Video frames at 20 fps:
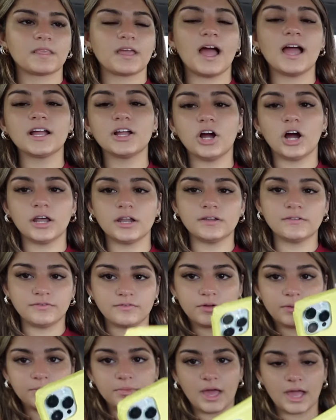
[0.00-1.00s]
I got it
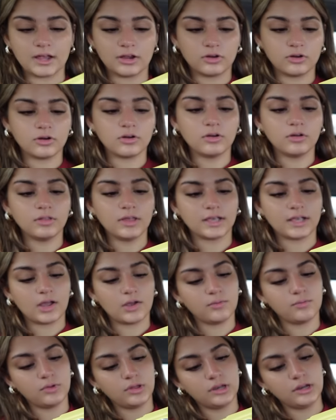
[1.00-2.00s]
from that girl. Like
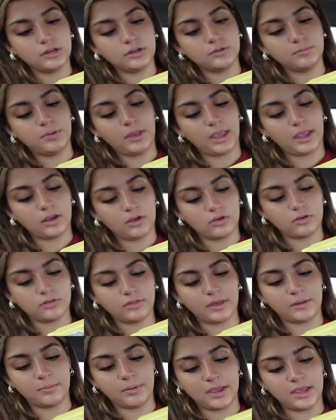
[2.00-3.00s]
I wanted to paint her
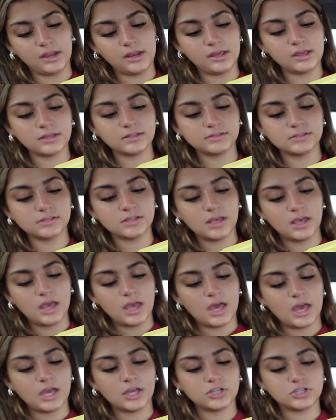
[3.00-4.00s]
like paintings
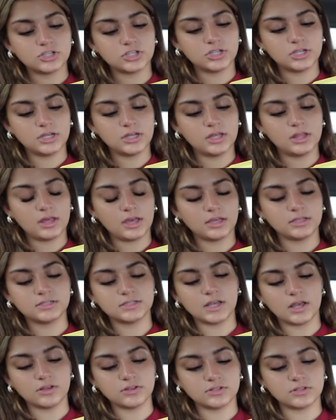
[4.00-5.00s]
and she like
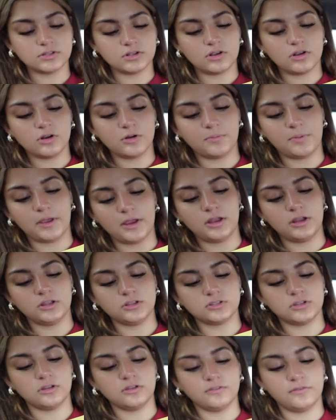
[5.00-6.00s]
sells her
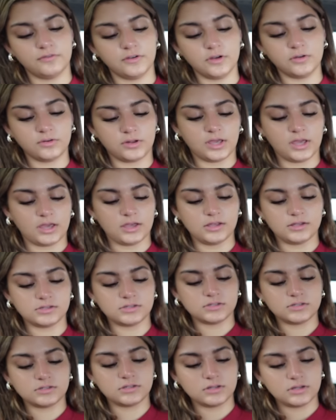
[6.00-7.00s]
paintings on a phone
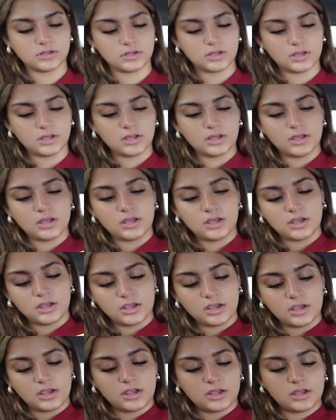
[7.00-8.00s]
case.
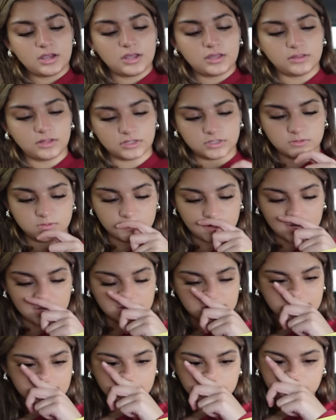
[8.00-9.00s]
And that's what I
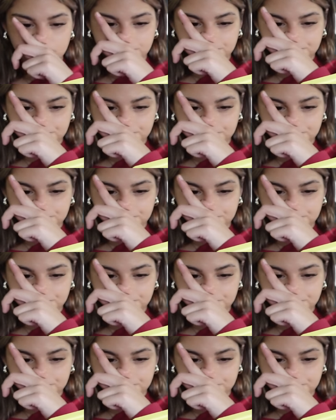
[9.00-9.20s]
did.